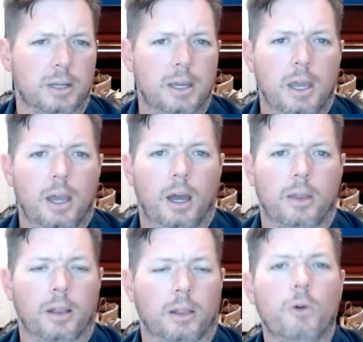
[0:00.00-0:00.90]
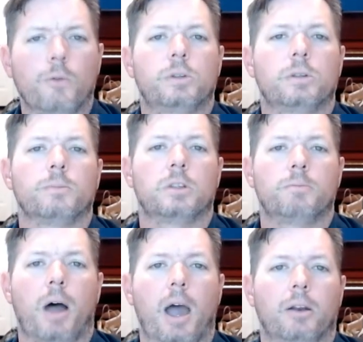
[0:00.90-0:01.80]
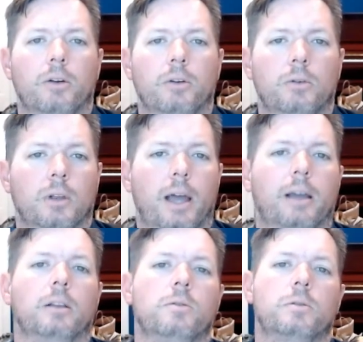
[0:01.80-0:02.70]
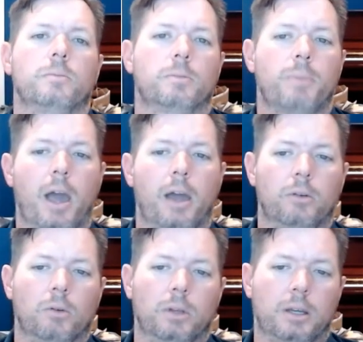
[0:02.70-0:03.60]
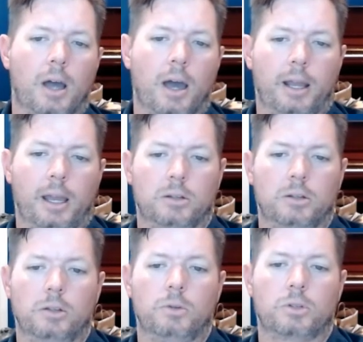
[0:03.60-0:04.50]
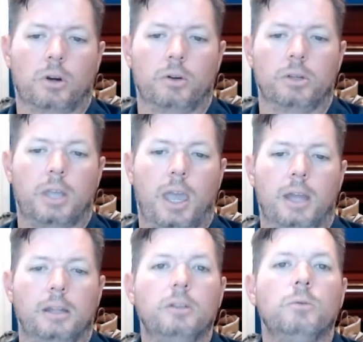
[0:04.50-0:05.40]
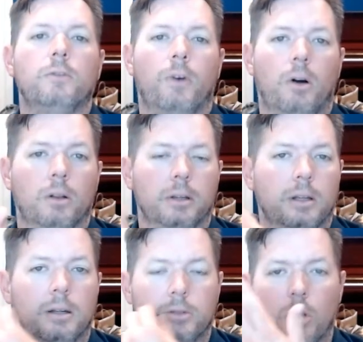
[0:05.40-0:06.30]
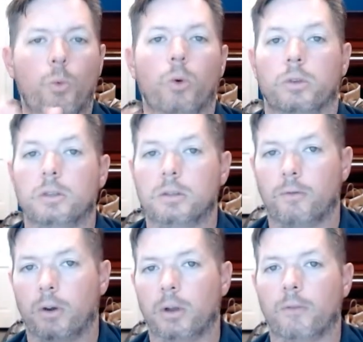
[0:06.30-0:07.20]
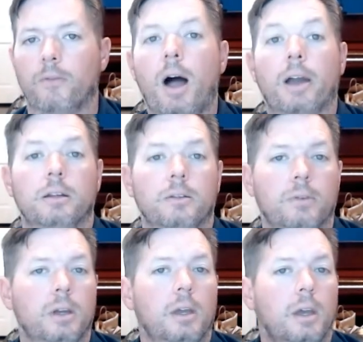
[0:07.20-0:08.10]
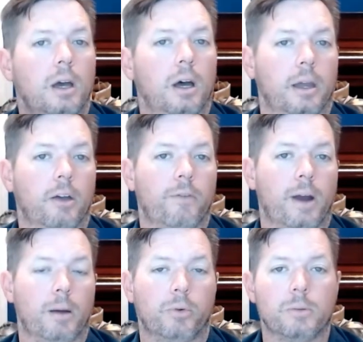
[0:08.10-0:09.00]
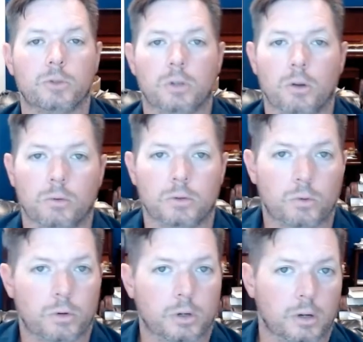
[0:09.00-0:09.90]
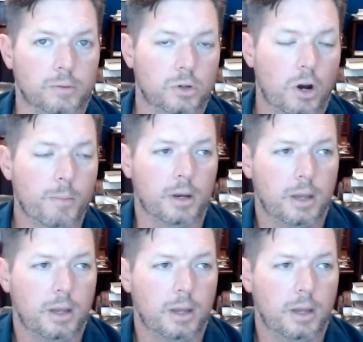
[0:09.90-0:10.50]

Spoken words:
The loathsome spider, you were like a loathsome spider, and only God has to do is turn his hand and you would fall in, and so forth. It's a very evocative hellfire brimstone sort of sermon.